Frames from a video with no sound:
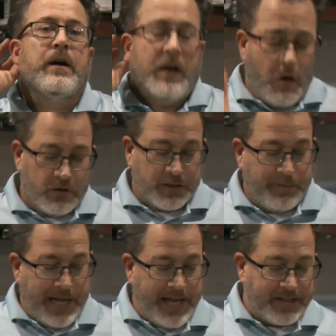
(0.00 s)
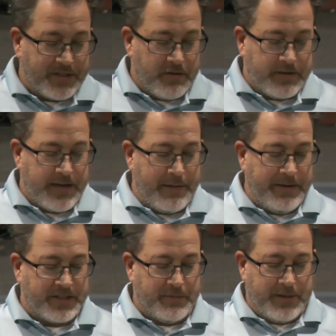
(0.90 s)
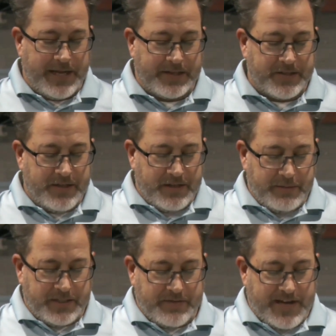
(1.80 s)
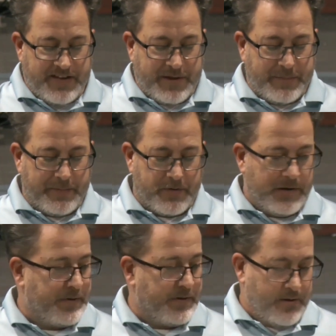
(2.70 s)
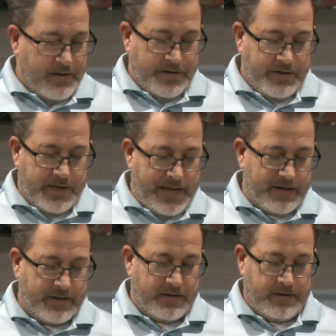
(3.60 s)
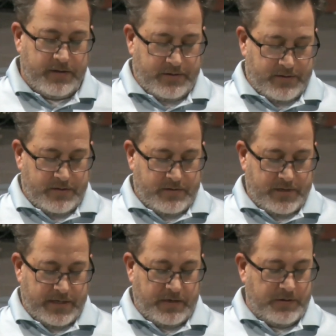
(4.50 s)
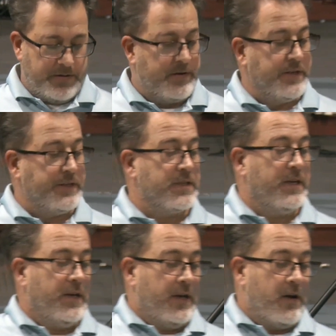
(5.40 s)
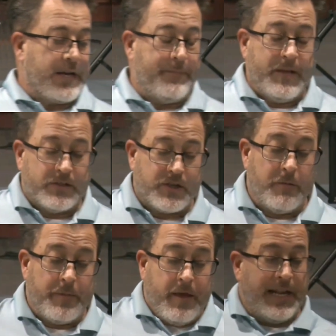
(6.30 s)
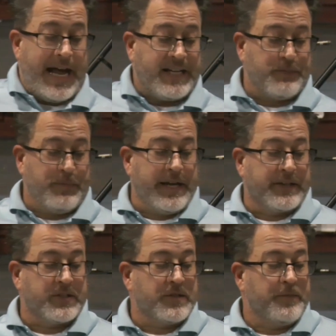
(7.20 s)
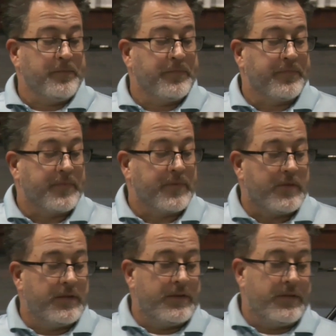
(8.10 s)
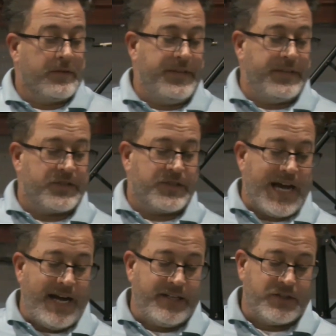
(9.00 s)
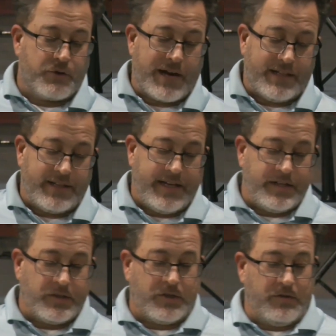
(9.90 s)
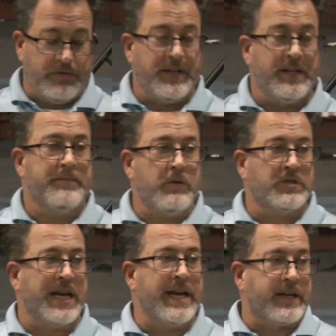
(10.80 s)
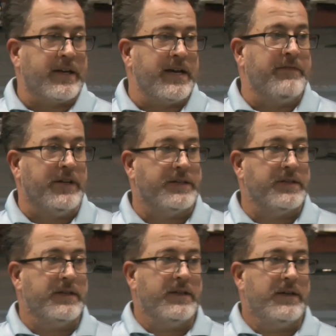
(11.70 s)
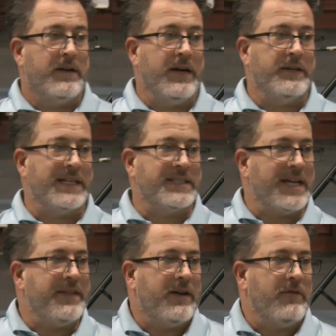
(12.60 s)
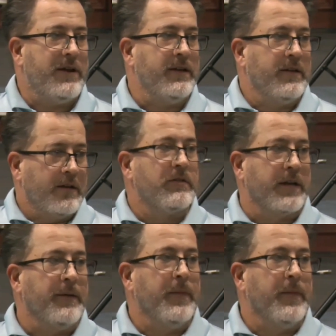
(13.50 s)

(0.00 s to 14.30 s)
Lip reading: Oh, some blanks? Okay, I missed some blanks. Let me see if I have my paper up here. Thought I had it. What did I do with it? There it is. Okay, so last blanks. This ties directly into the Mosaic covenant. All right, did I say that already? Okay.